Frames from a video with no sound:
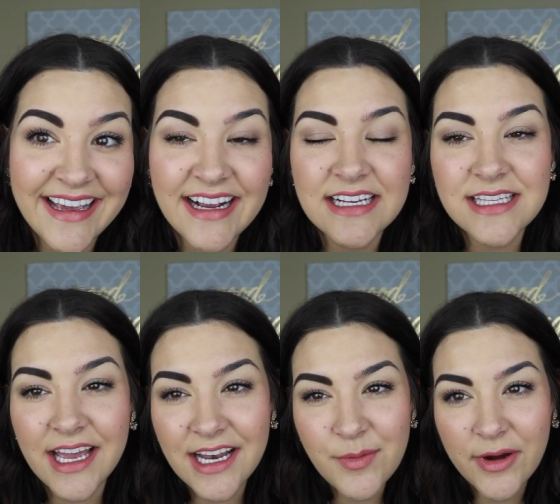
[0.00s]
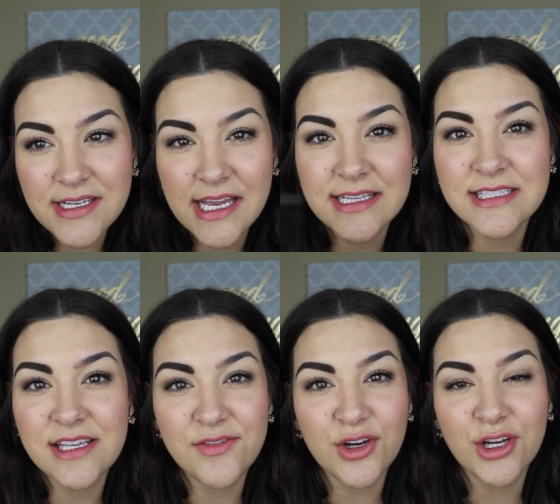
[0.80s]
because it kind of pertains to
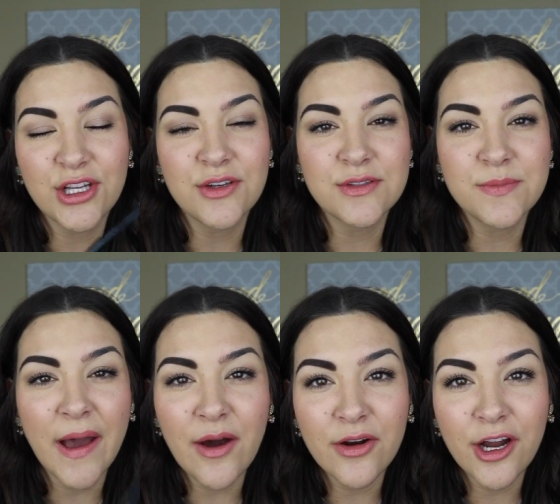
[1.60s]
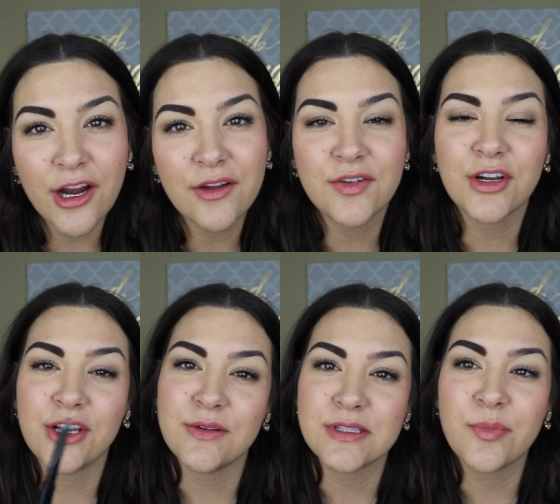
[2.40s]
if you're going to use powder, if you're going
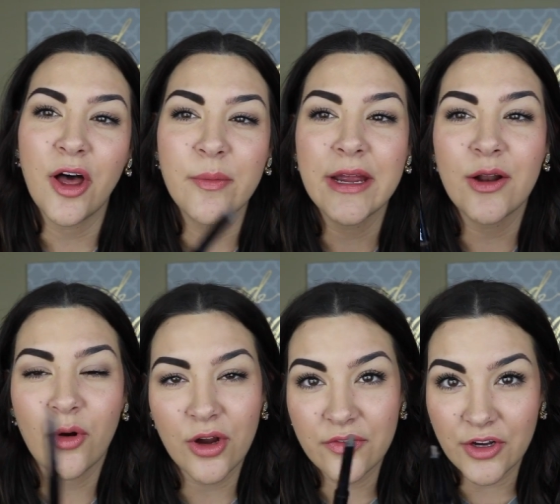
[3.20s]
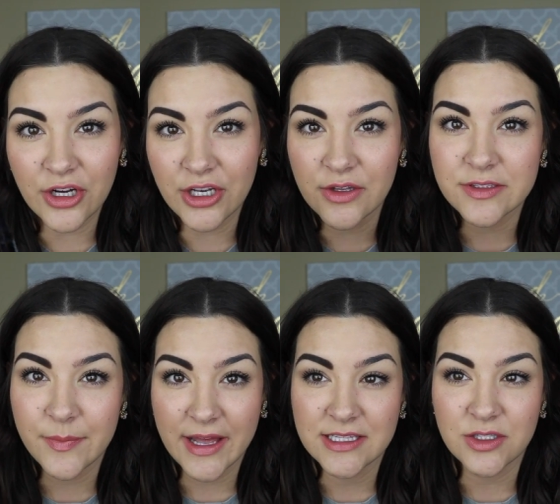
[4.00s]
to use a pomade, or if you're going to use a
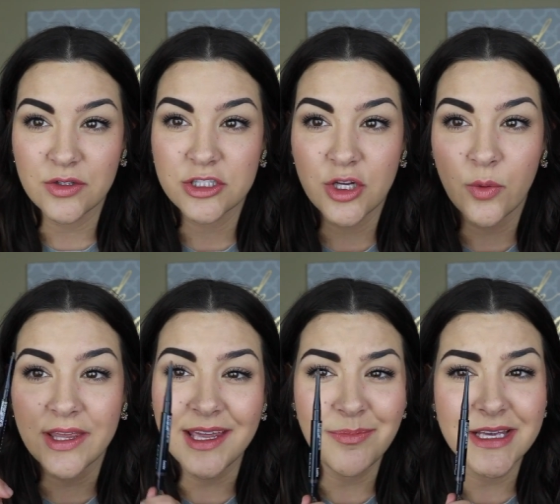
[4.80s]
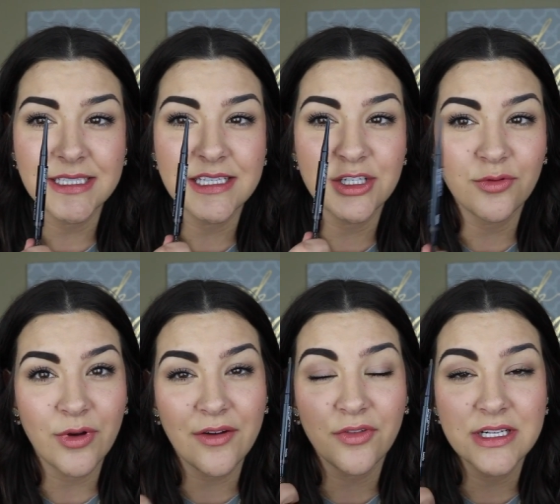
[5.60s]
pencil. So keep this as your
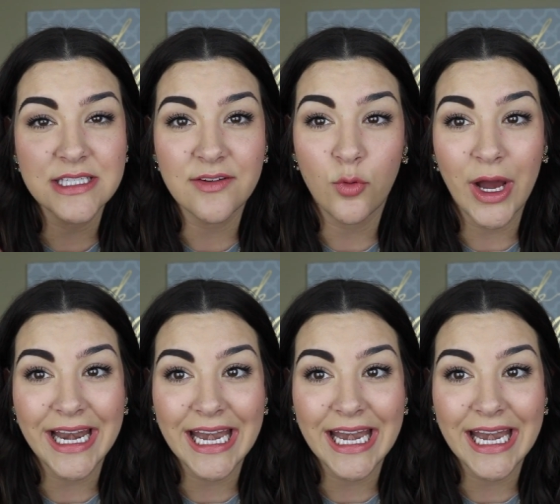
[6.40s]
reference of what